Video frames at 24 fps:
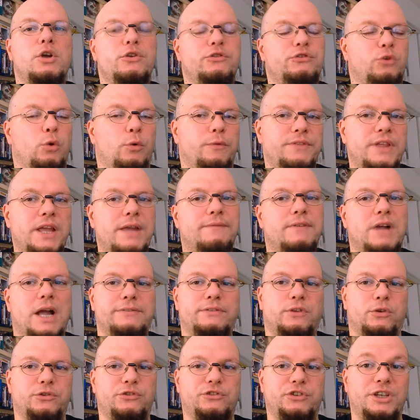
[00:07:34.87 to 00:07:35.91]
So if they've
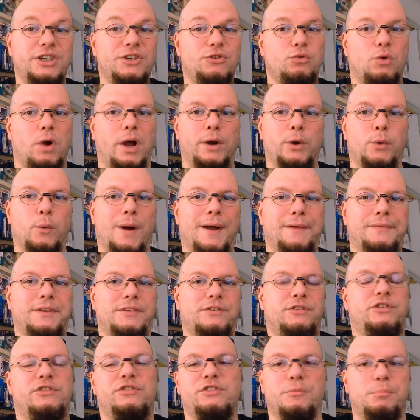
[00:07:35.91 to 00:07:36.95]
got their Siege Rhino out
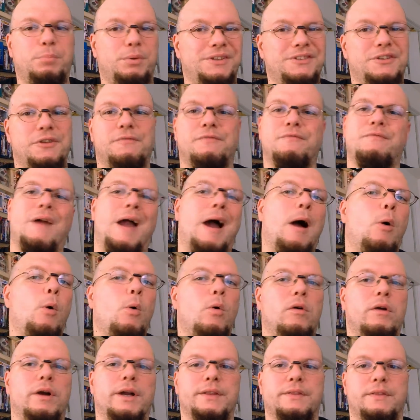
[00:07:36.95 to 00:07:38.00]
that's just simply
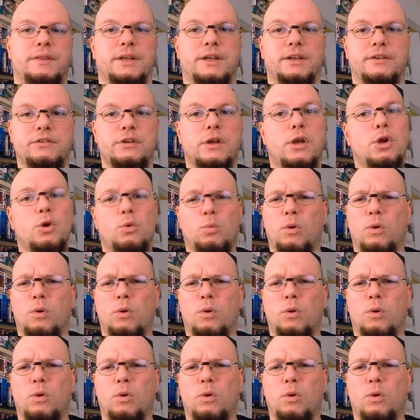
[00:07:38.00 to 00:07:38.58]
devouring things,